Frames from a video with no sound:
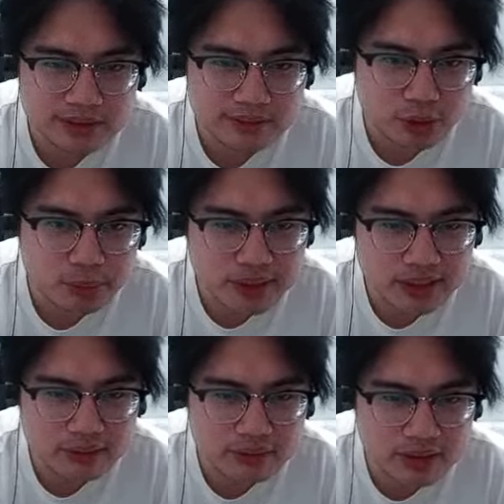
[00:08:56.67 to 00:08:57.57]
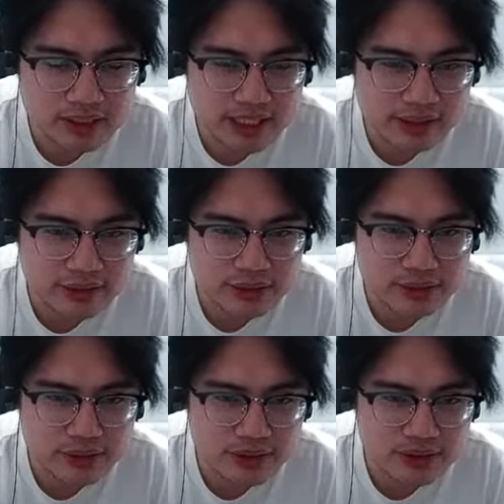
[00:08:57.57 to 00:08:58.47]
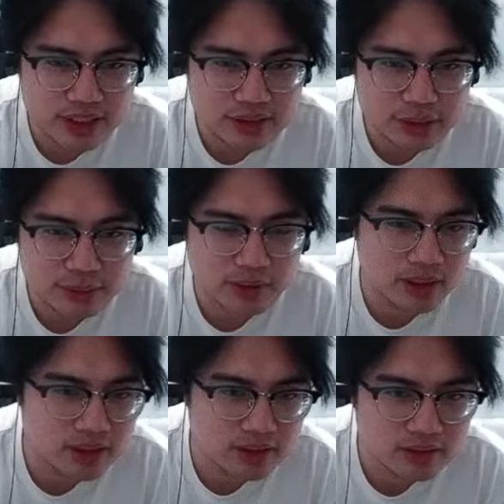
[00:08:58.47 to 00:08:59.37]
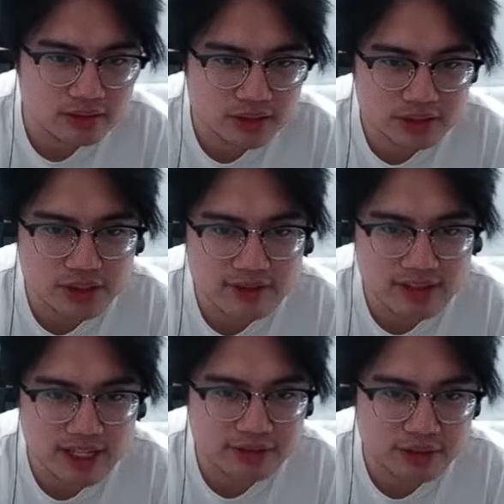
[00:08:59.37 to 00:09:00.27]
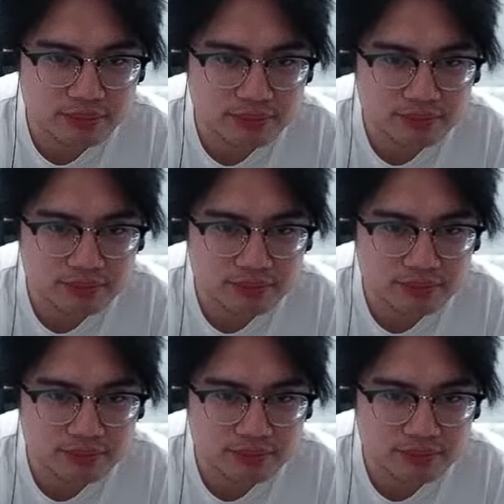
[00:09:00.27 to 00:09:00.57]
Nobody really counters Lunox like super hard because you have light form.